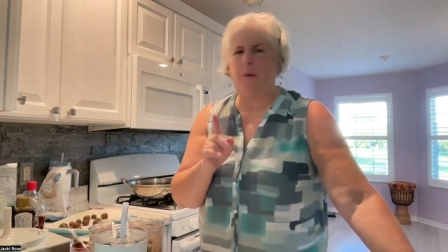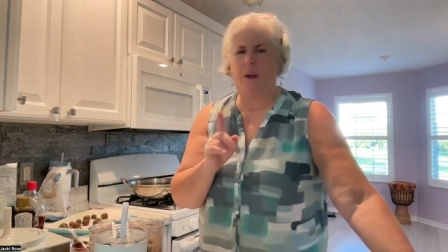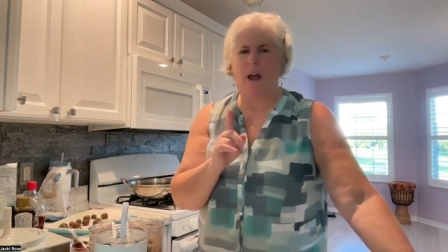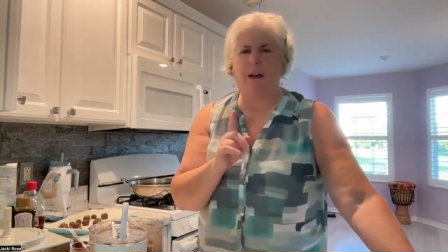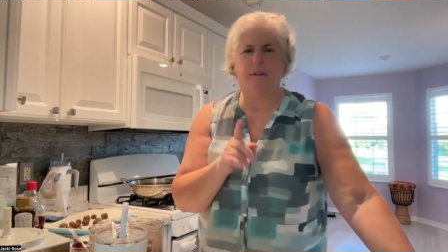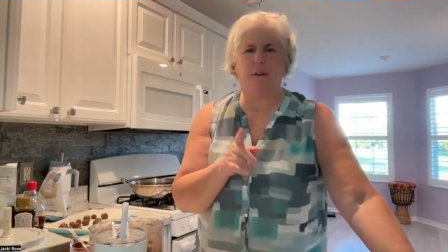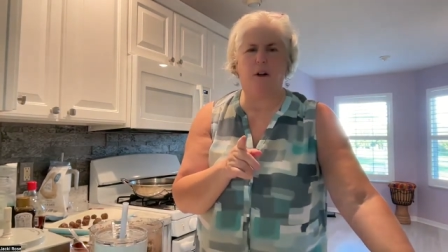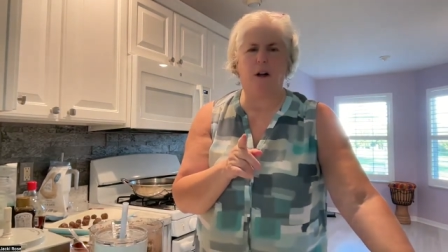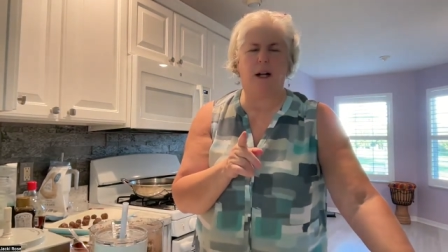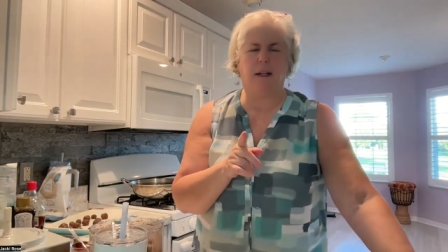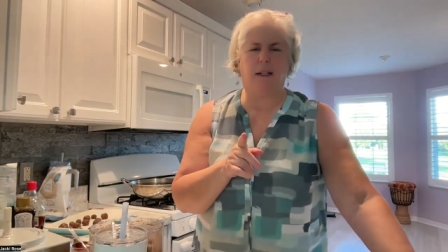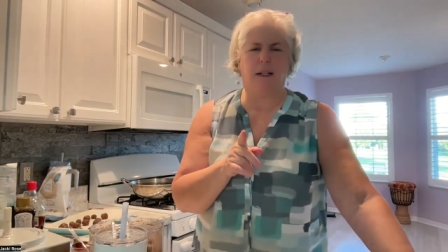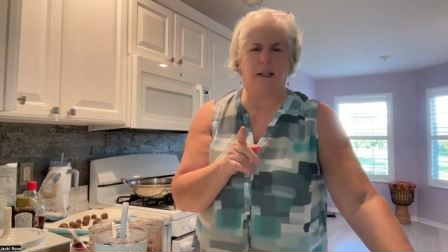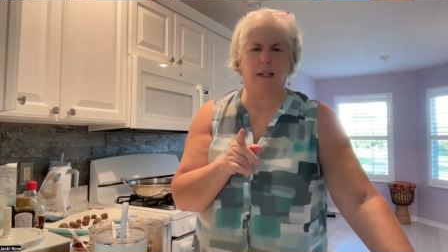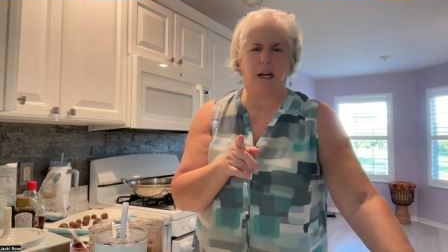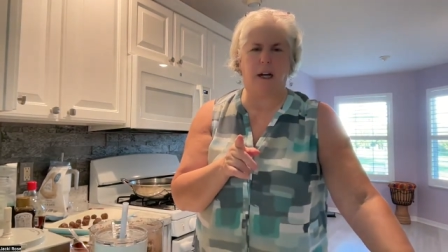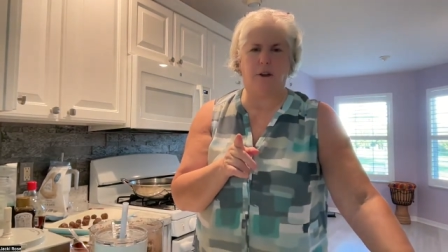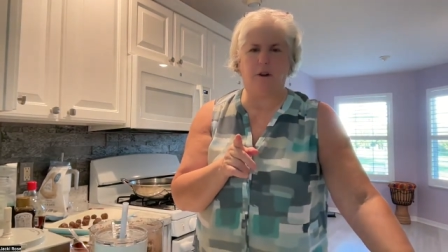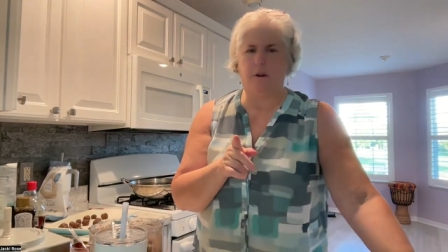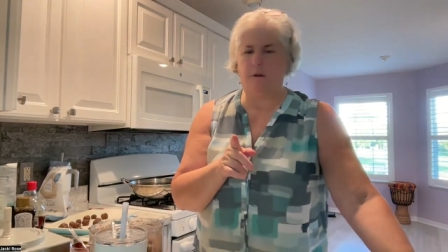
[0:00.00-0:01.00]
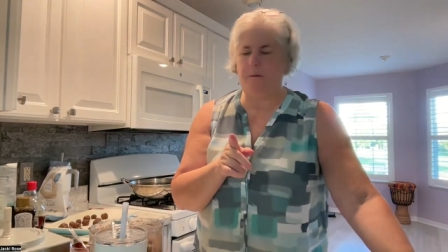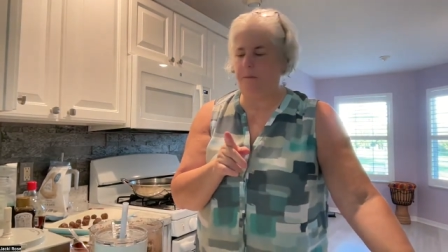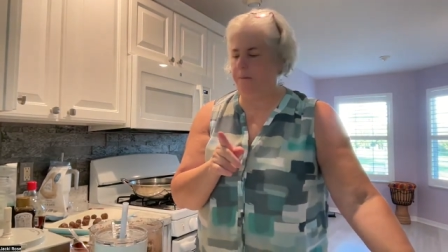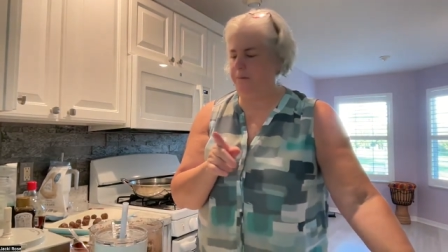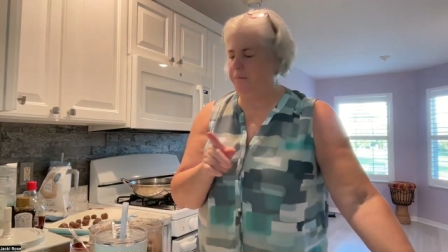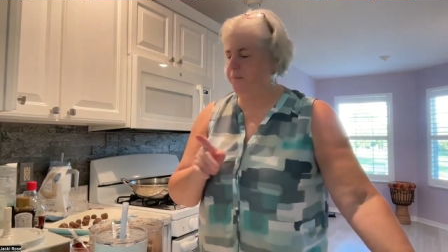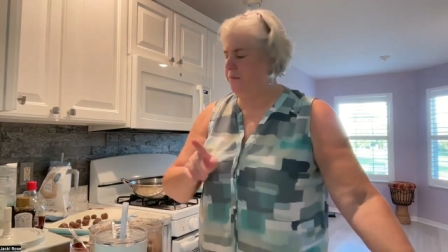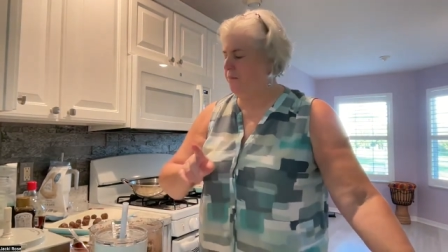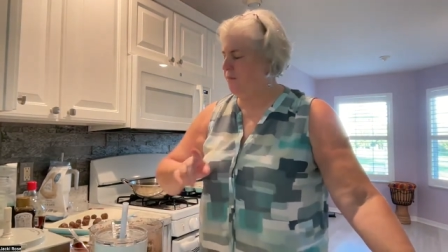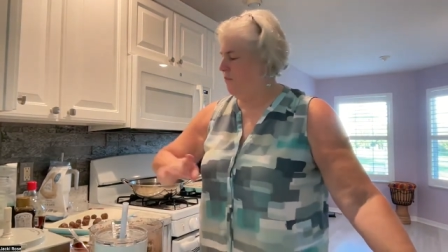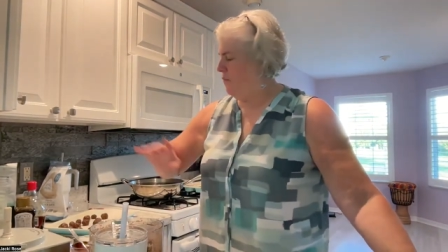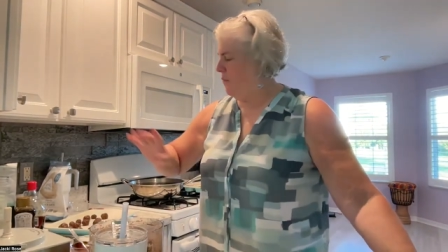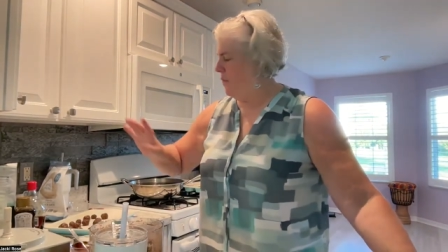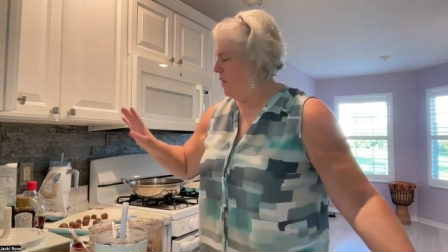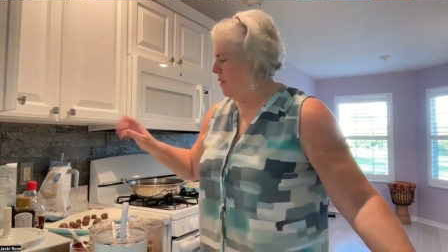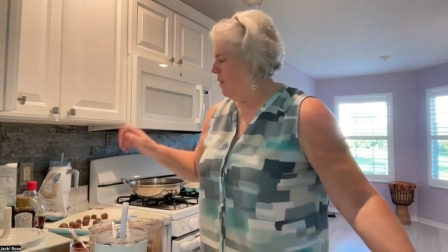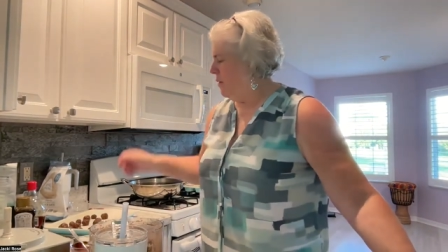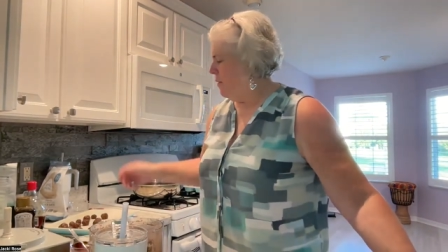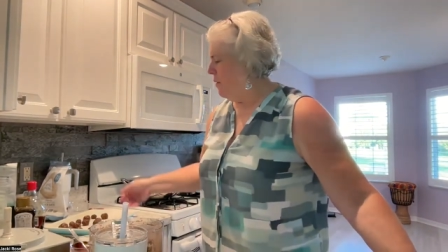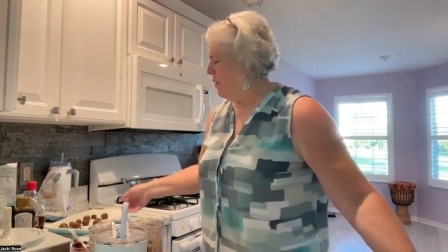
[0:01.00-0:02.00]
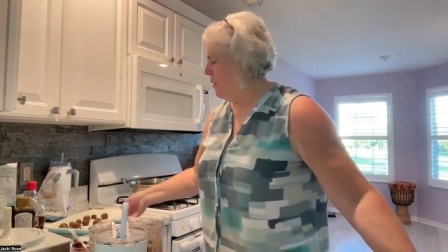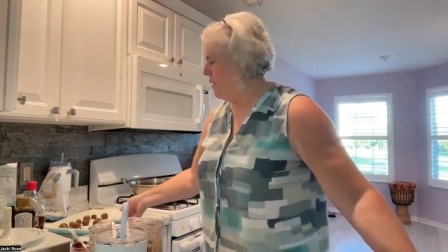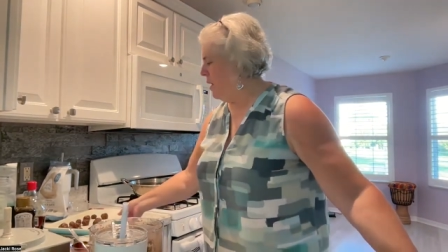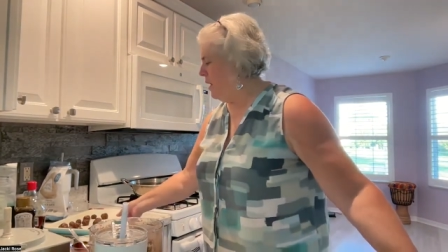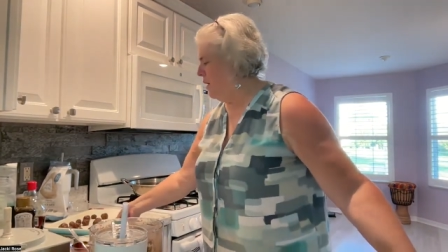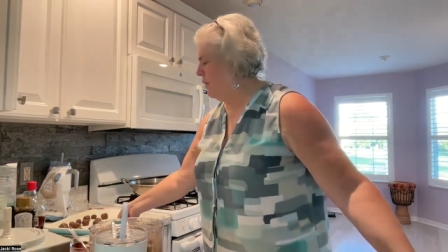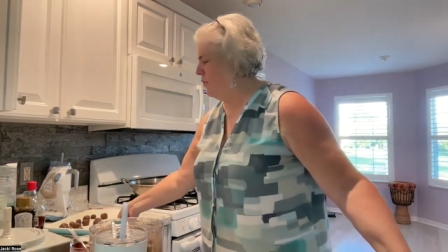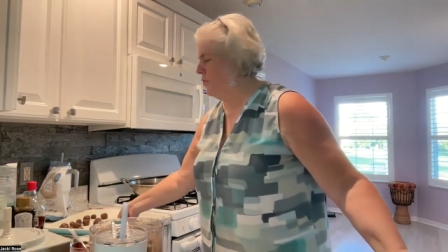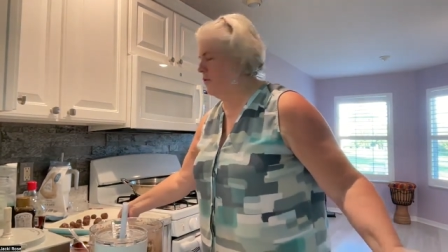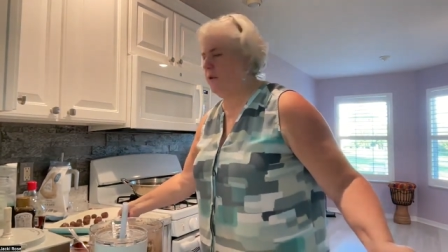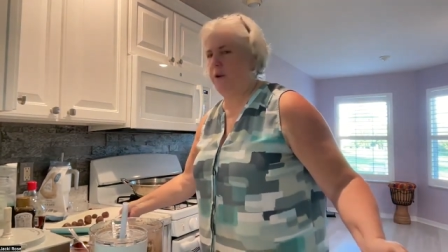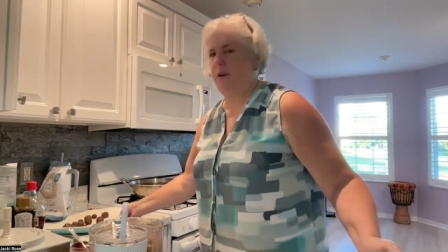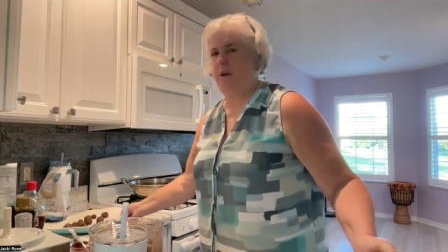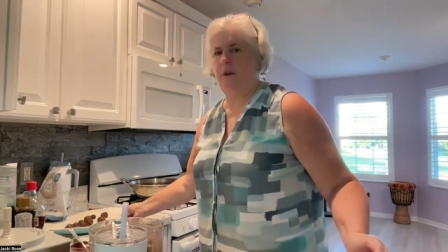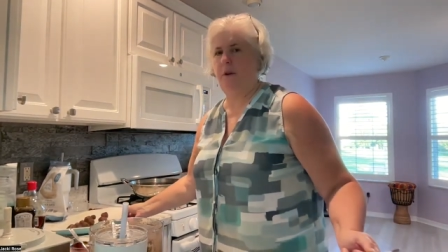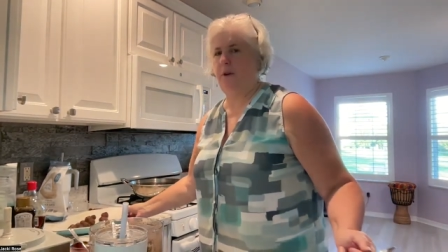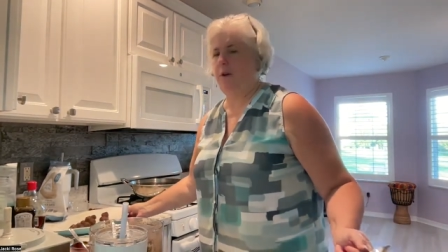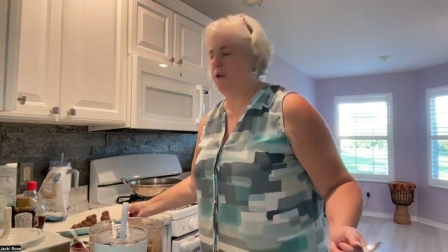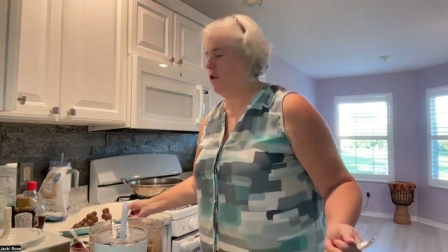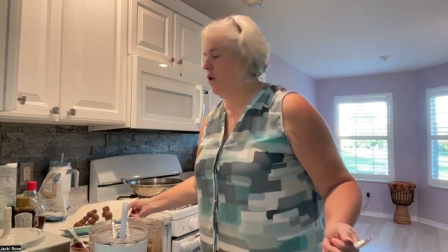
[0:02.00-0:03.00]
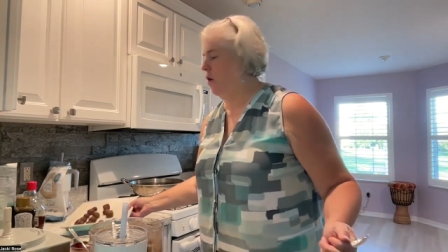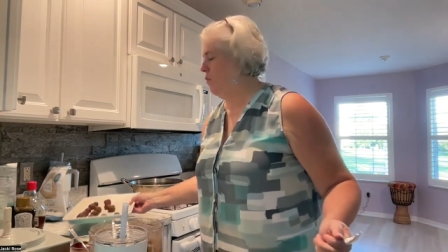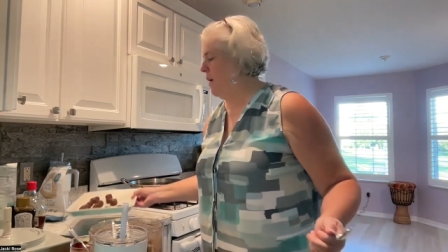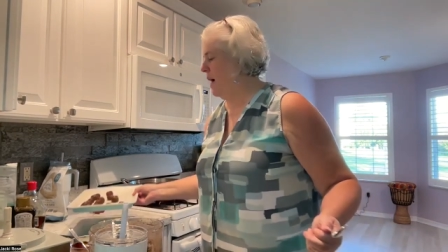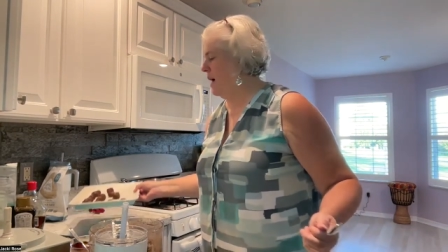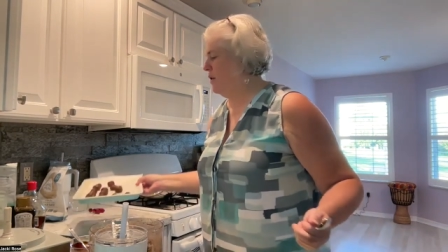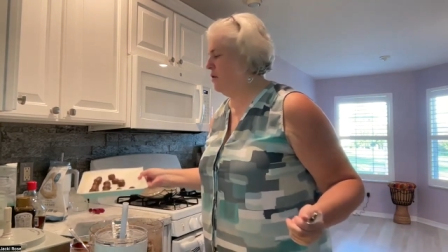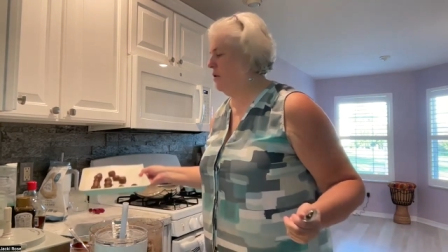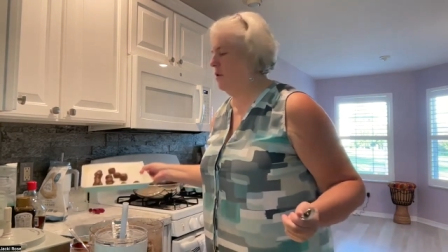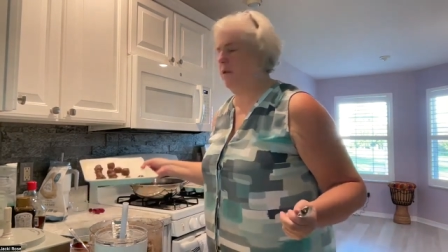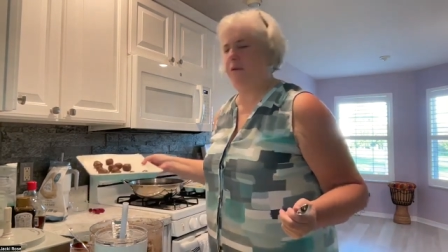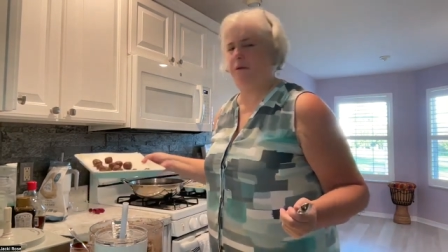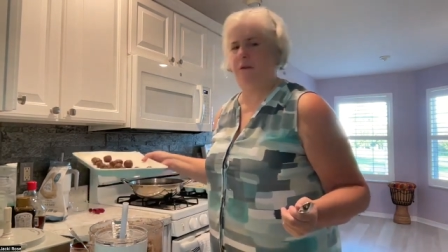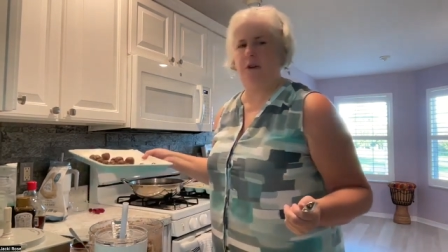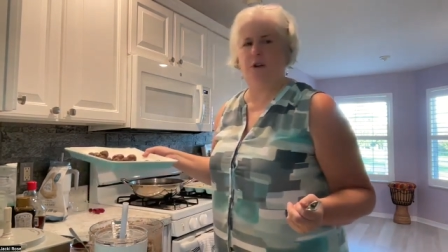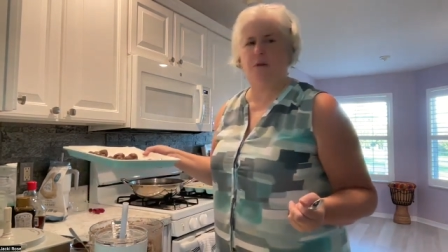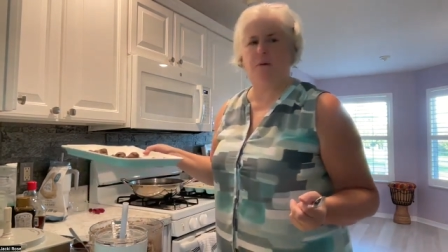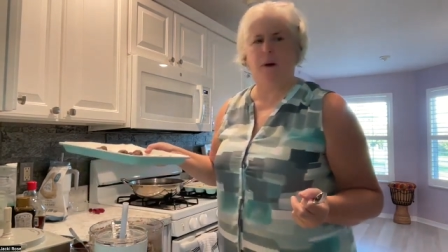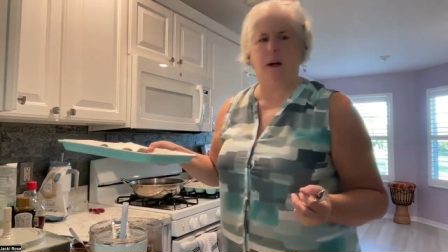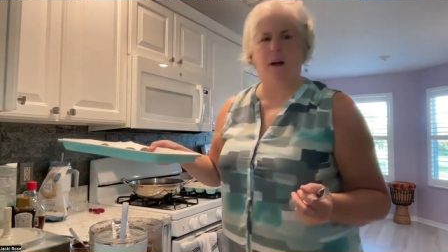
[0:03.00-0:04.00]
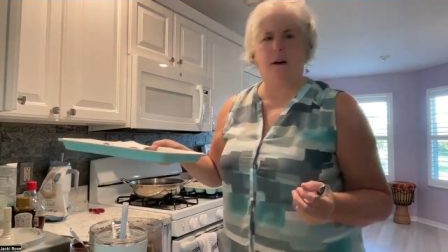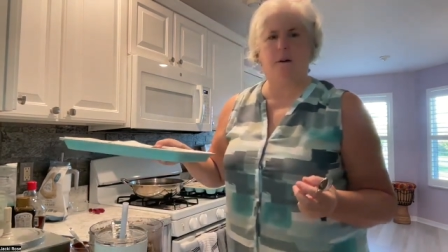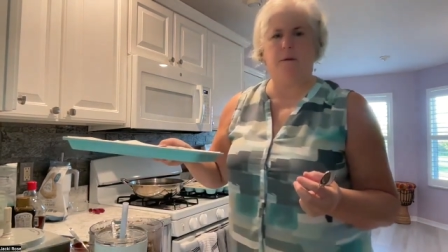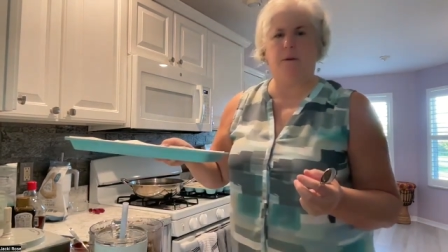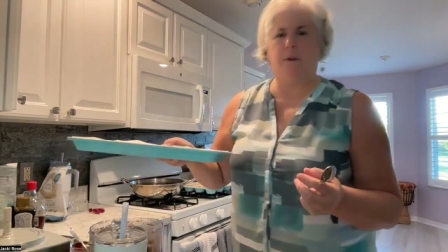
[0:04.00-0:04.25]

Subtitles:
I forgot to tell you, these go right into the refrigerator.